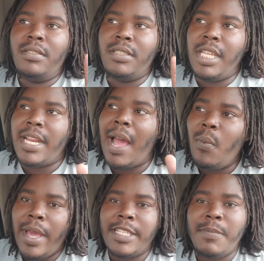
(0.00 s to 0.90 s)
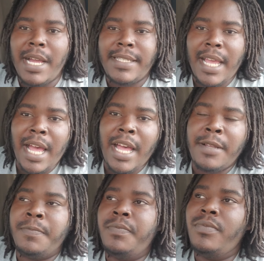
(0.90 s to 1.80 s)
did I waste my
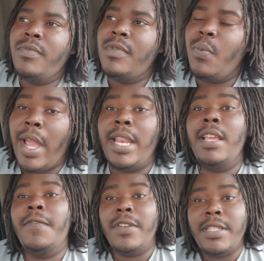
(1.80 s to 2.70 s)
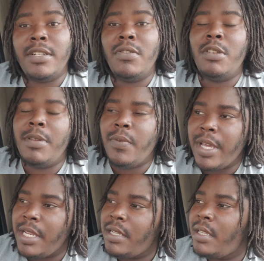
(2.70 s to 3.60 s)
time waiting for this load to be
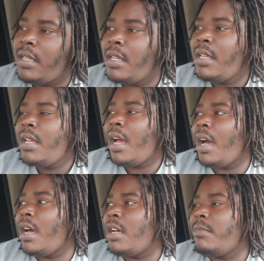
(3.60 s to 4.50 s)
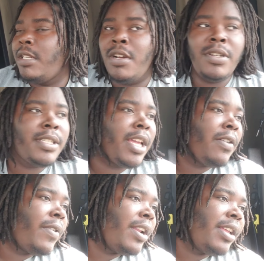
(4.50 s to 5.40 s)
ready? The load is
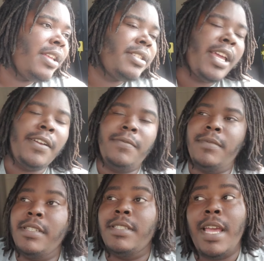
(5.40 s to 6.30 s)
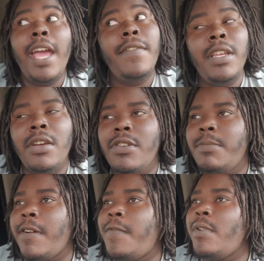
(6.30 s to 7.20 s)
now ready. It's a heavy load. It's
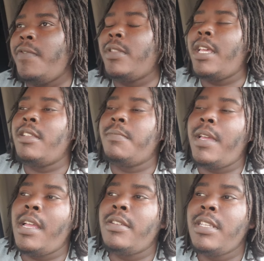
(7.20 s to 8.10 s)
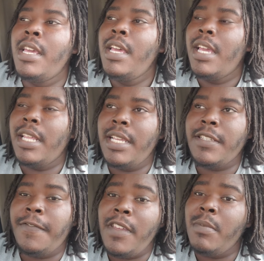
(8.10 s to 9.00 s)
about 44,000 pounds. It
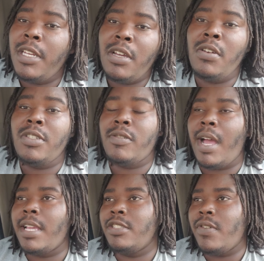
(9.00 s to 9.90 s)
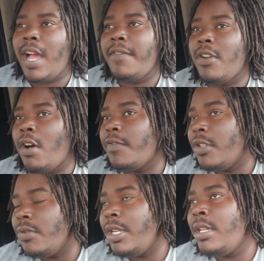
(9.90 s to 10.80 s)
is a FEMA load, so I can drive it off
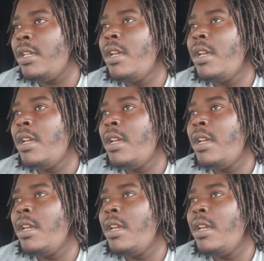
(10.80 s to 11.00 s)
duty.